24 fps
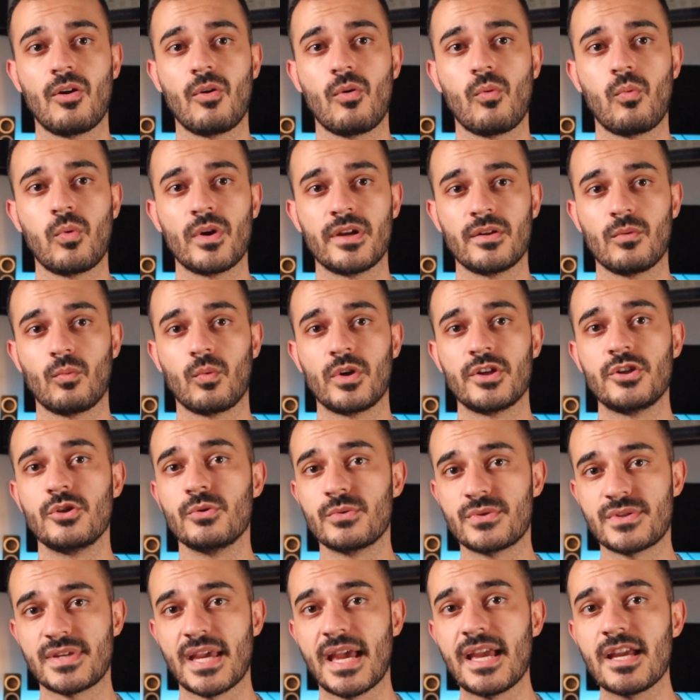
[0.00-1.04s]
When you
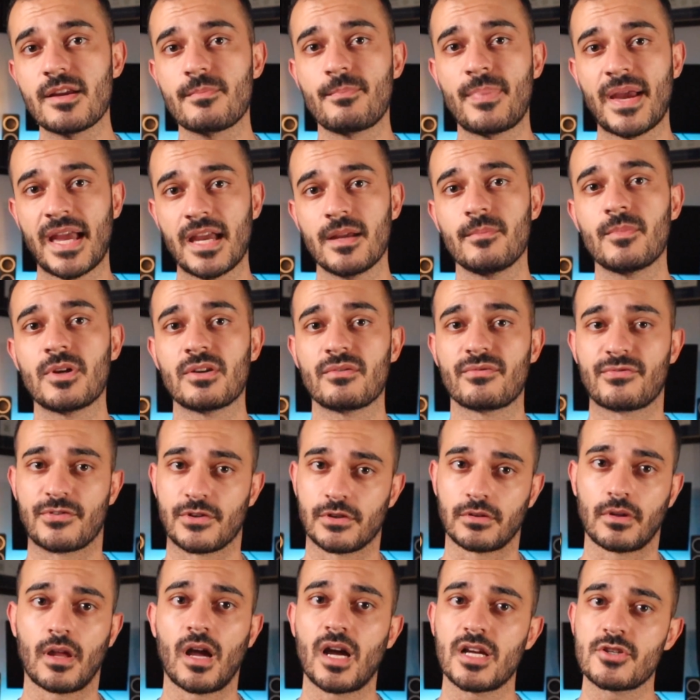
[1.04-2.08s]
take payment for
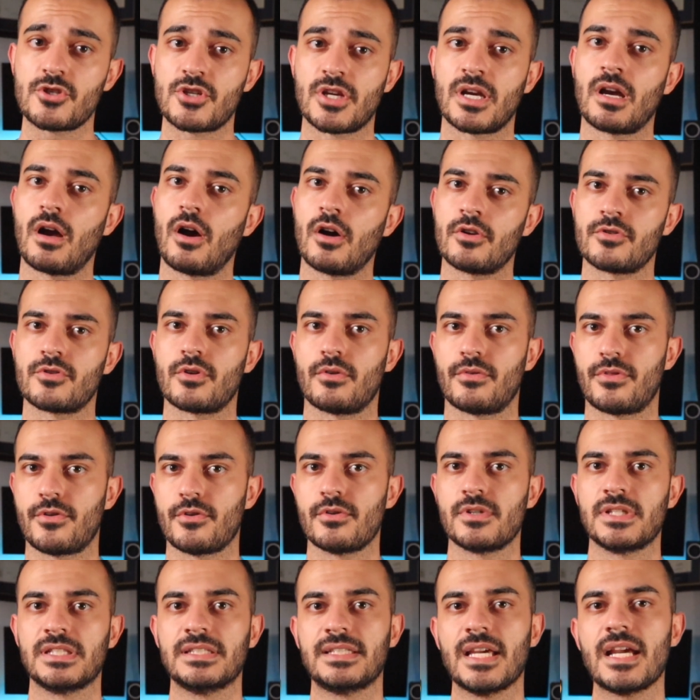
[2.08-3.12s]
lodging under
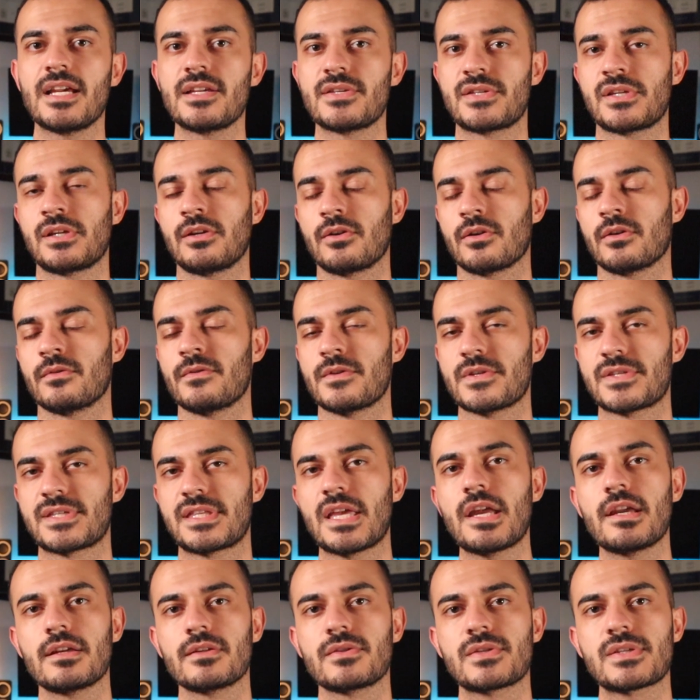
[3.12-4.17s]
30 days here in the
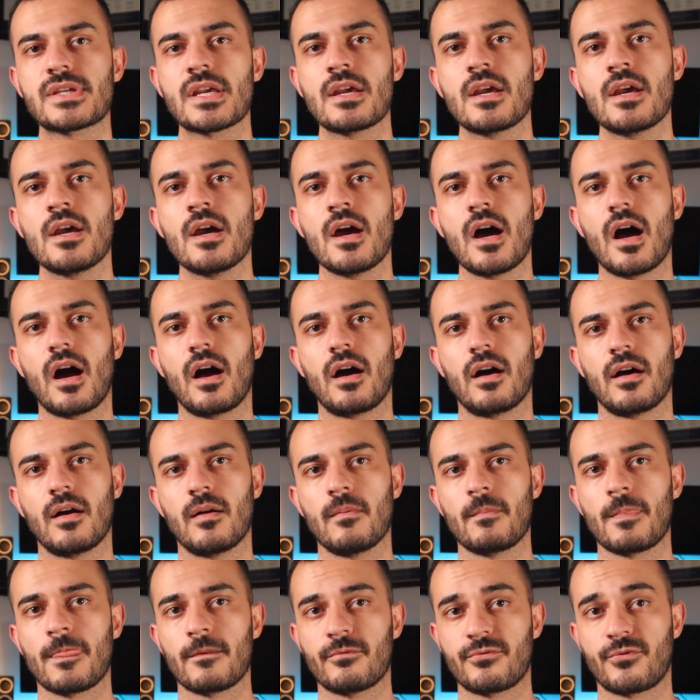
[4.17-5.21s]
States
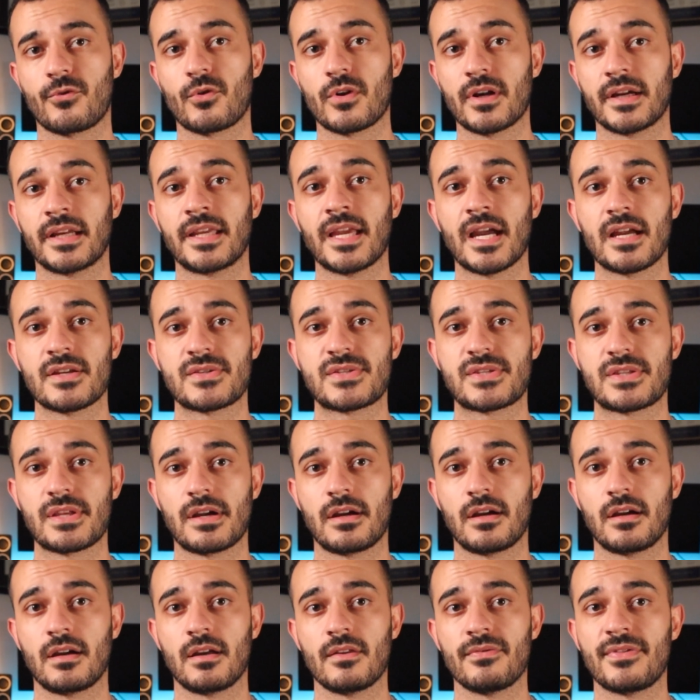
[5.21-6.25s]
for a guest,
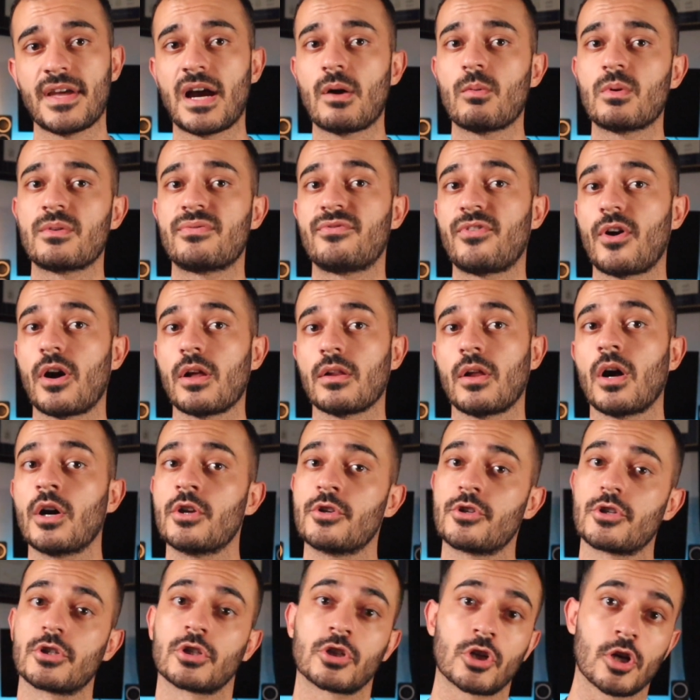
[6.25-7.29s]
that would fall
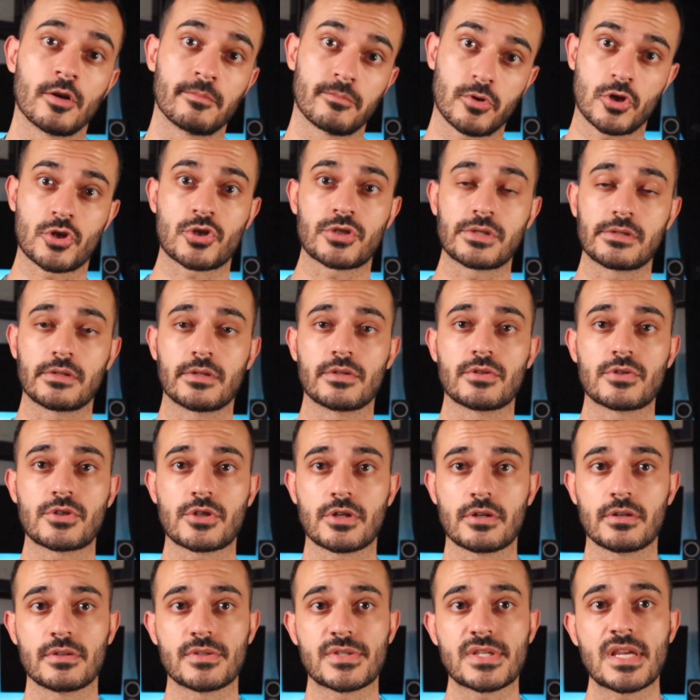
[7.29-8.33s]
under commercial
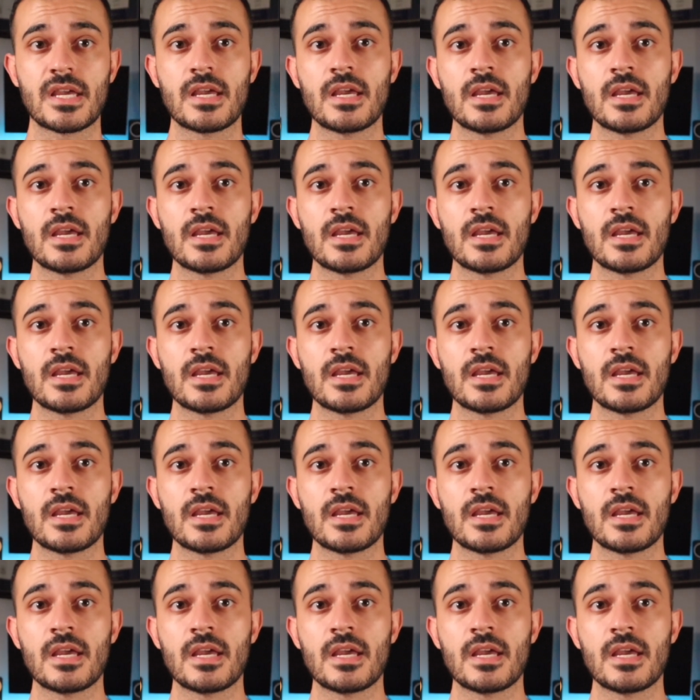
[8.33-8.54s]
insurance.